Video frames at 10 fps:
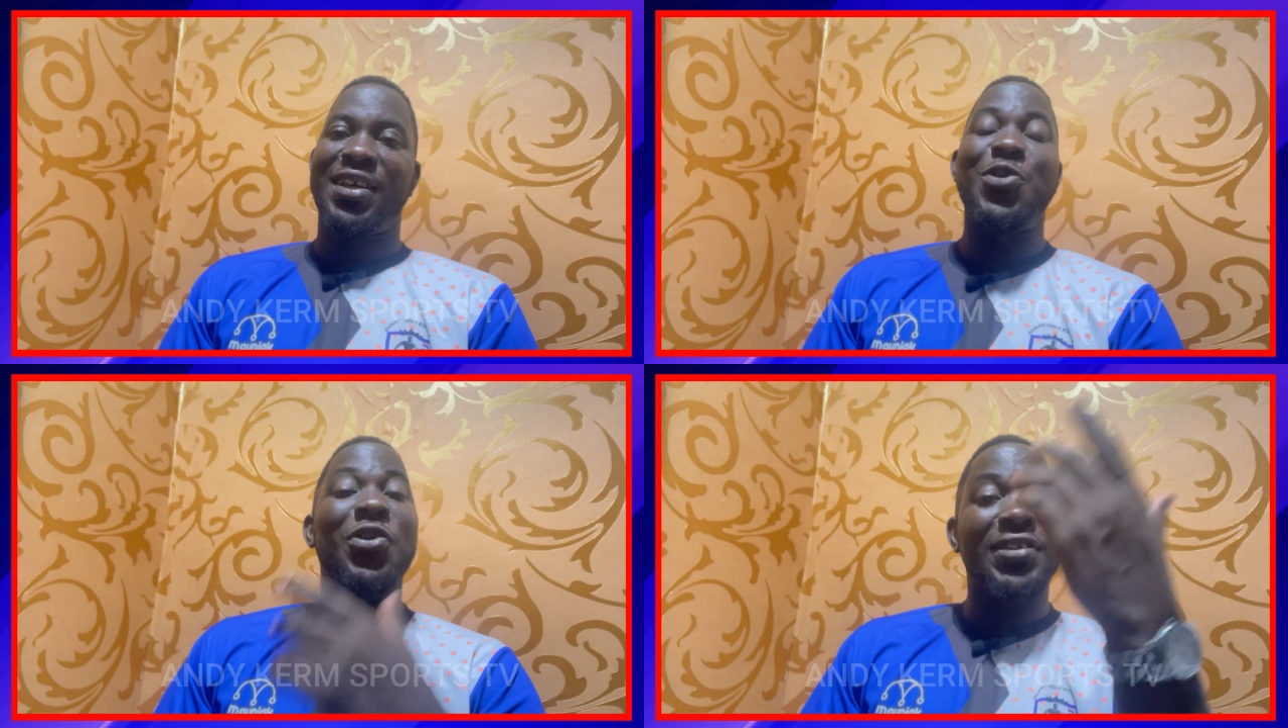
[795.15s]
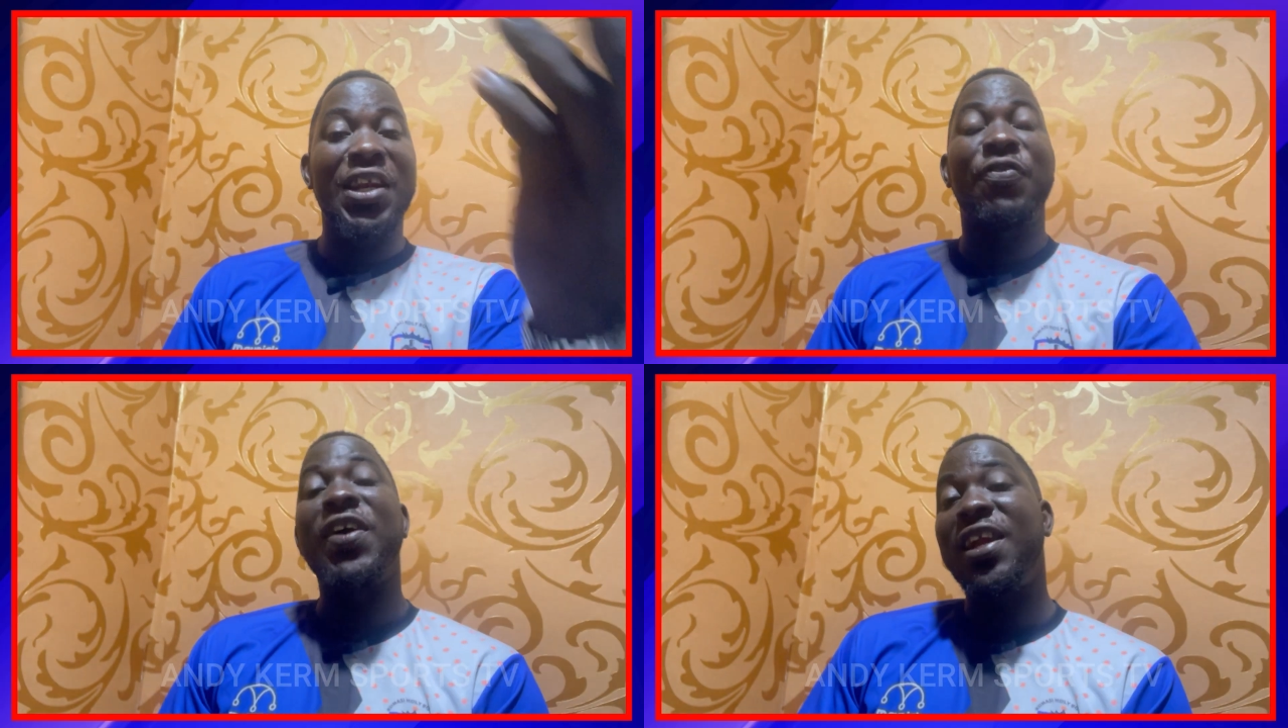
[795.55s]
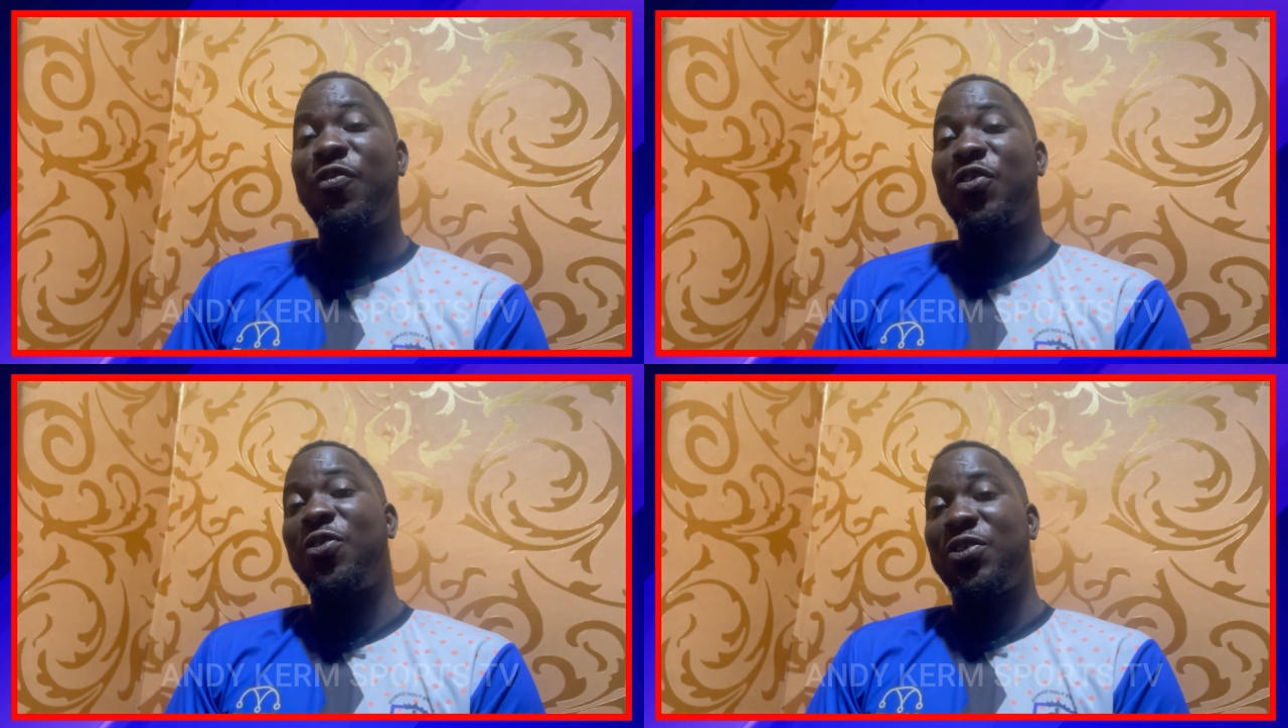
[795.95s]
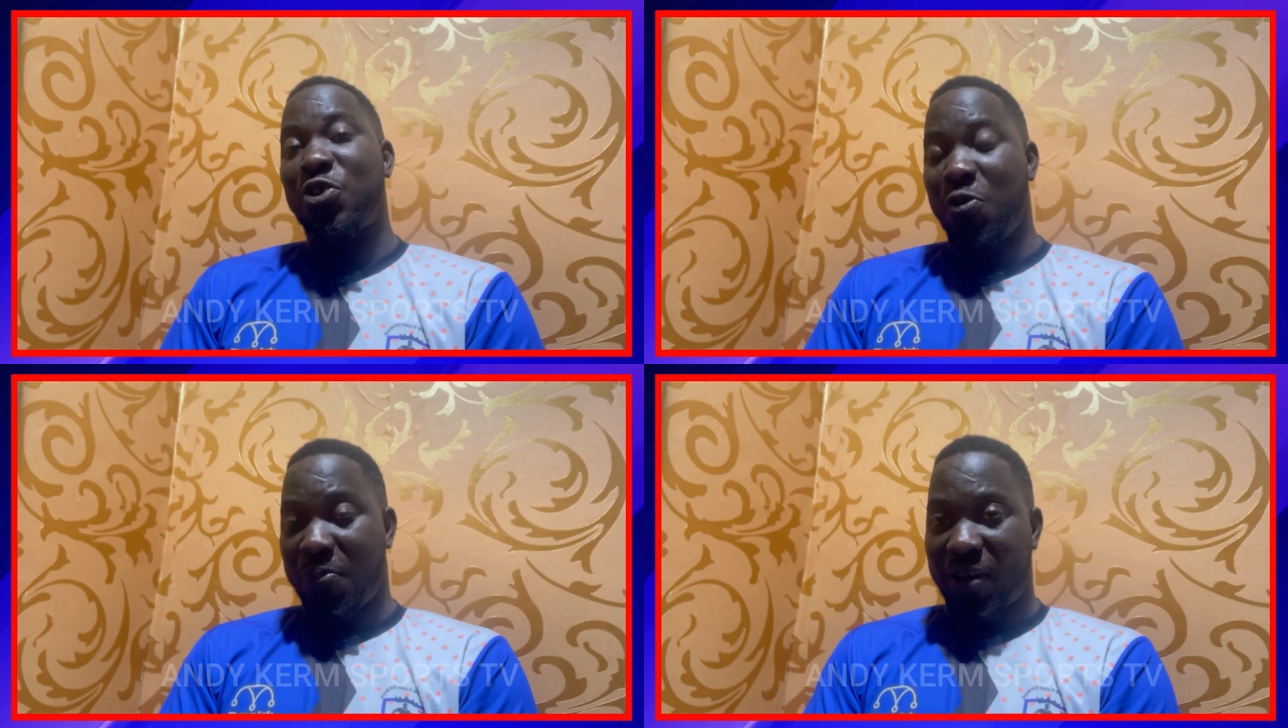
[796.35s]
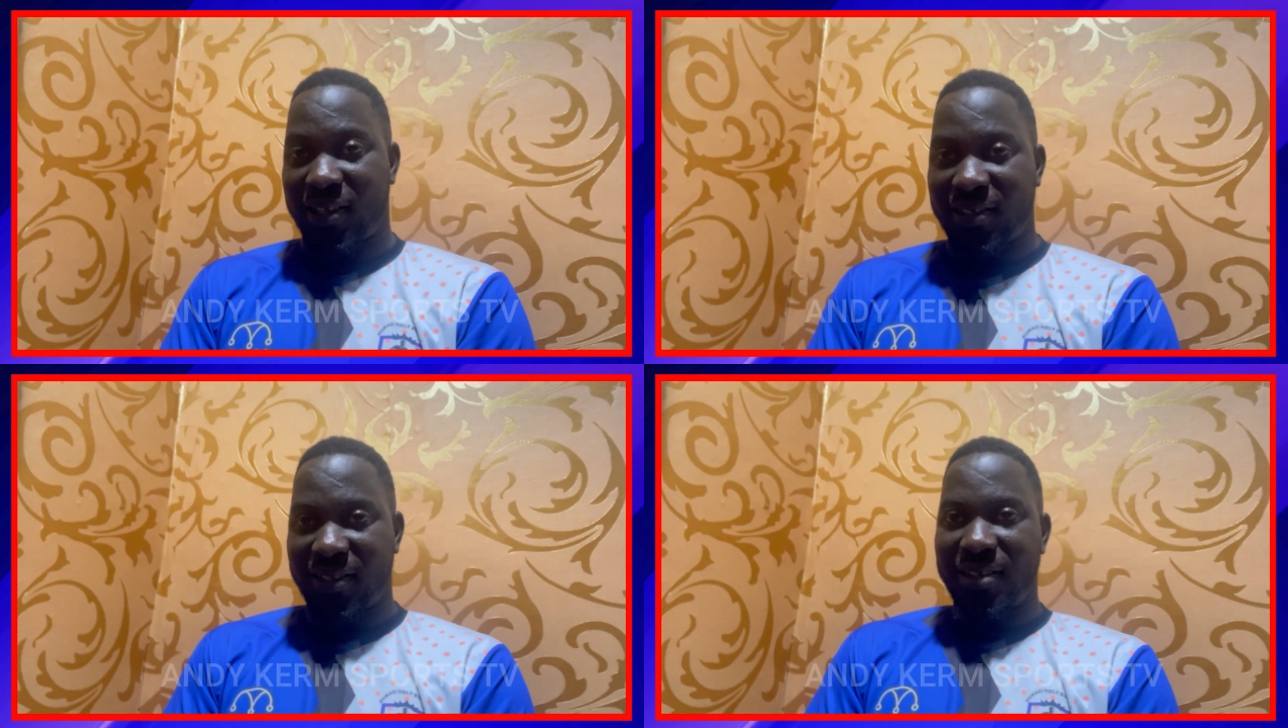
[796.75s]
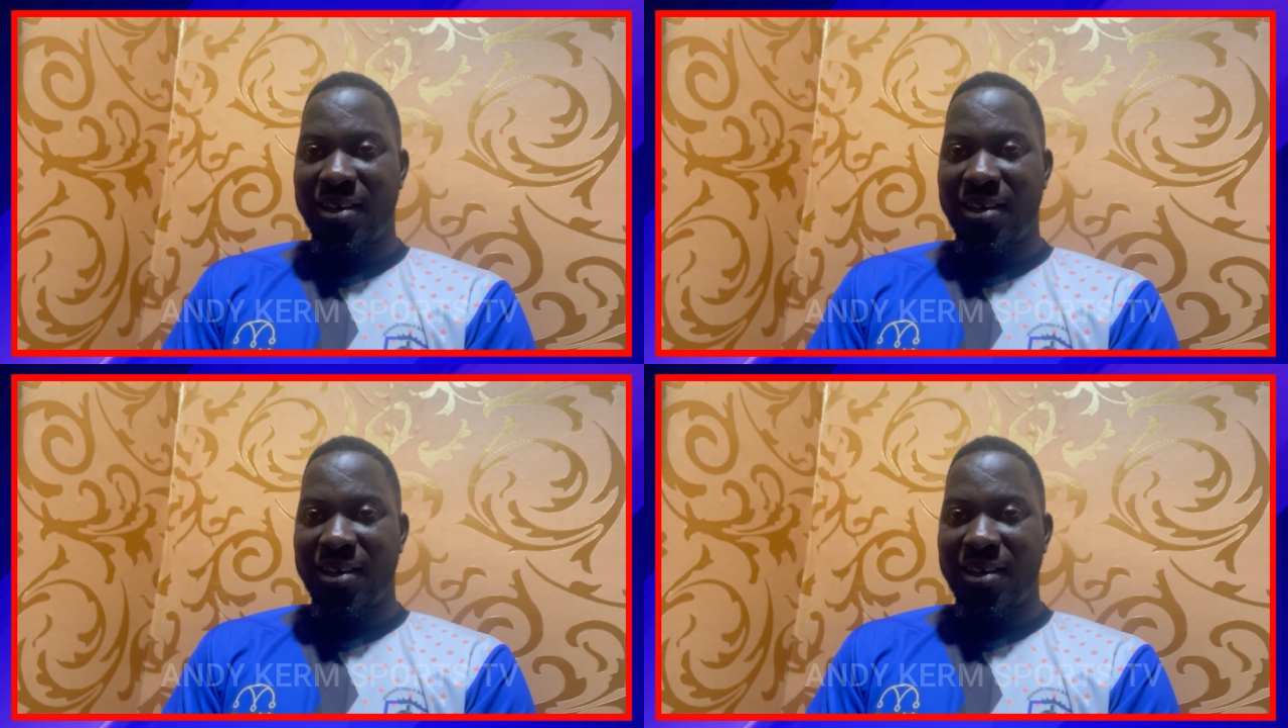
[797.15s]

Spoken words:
he was a defender for the opponent.